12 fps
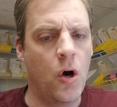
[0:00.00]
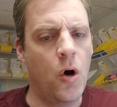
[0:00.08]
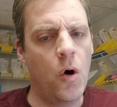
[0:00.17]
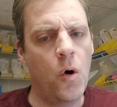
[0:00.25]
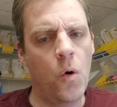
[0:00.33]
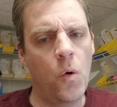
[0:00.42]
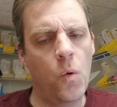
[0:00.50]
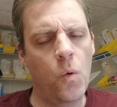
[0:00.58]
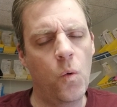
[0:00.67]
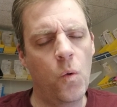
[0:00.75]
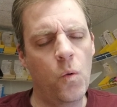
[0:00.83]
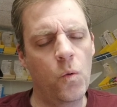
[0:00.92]
"Oh,
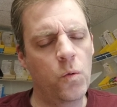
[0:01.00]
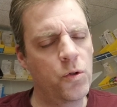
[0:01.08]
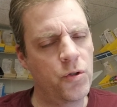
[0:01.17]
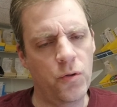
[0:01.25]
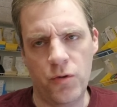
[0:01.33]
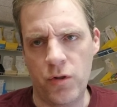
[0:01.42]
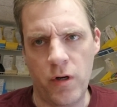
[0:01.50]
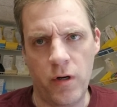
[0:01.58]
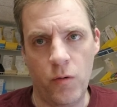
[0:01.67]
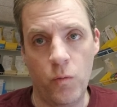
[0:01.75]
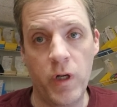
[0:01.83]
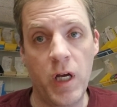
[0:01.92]
we're so sorry.
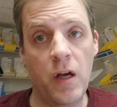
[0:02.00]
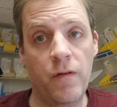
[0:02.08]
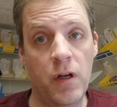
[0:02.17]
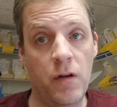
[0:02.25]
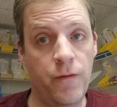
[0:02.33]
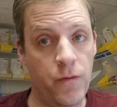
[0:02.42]
We have a